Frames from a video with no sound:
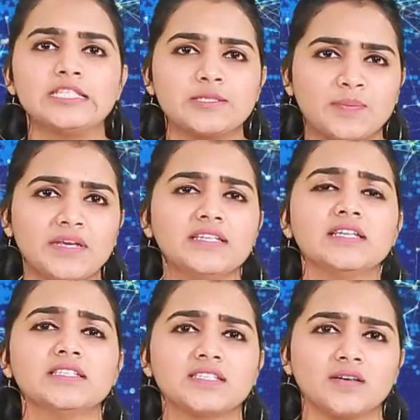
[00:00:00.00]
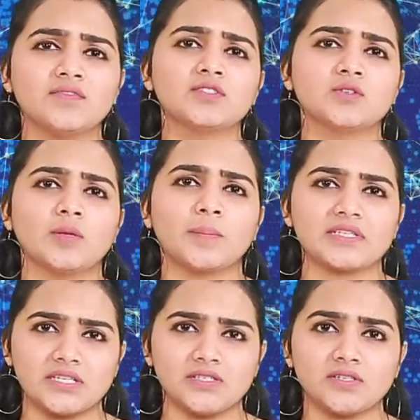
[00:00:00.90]
speed and service to the
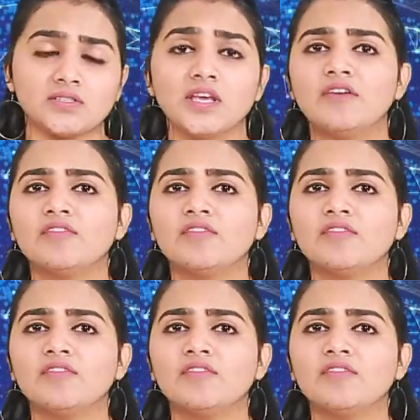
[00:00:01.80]
passengers